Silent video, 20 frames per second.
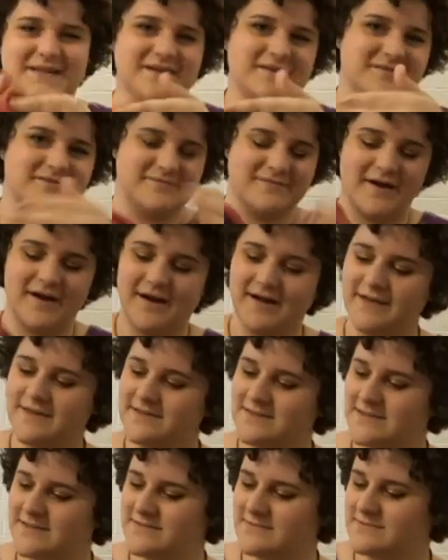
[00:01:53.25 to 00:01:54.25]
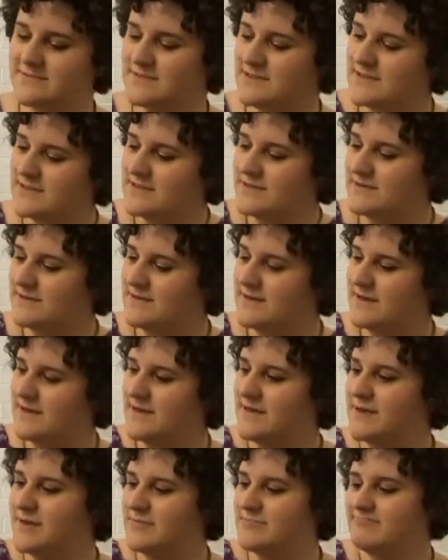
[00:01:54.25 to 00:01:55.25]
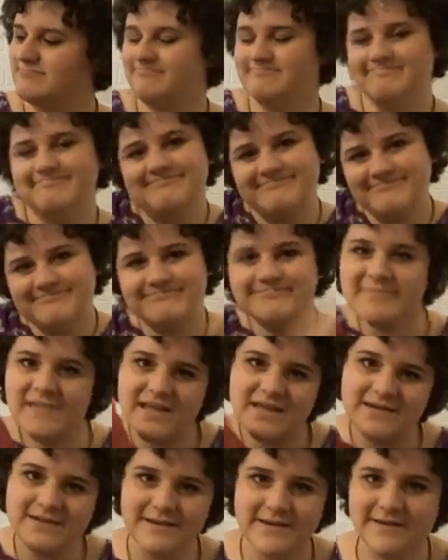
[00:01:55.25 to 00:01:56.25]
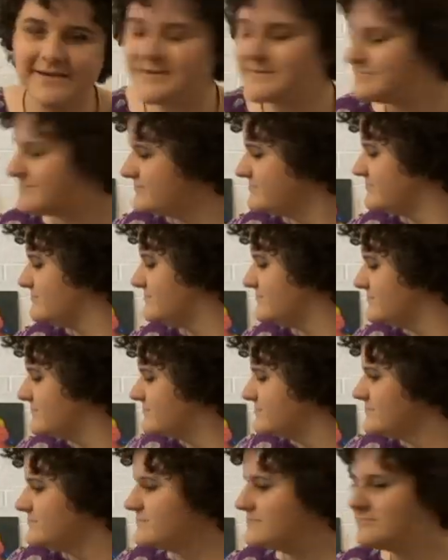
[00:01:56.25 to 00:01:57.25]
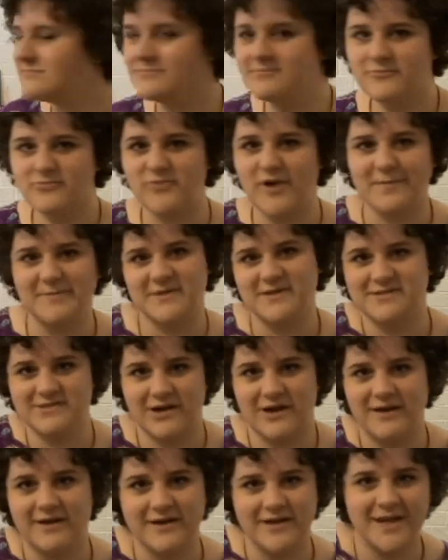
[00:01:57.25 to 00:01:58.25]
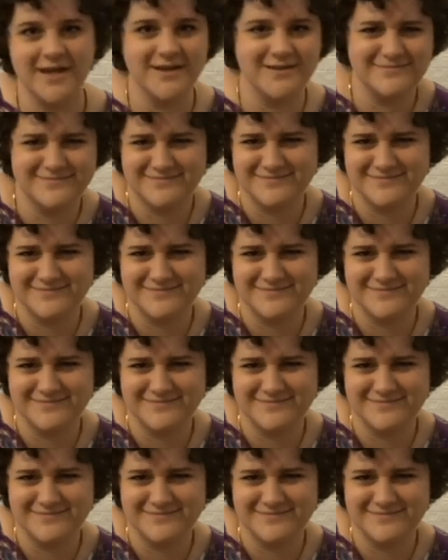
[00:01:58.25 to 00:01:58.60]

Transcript: kind of fun, and you know, repping Target.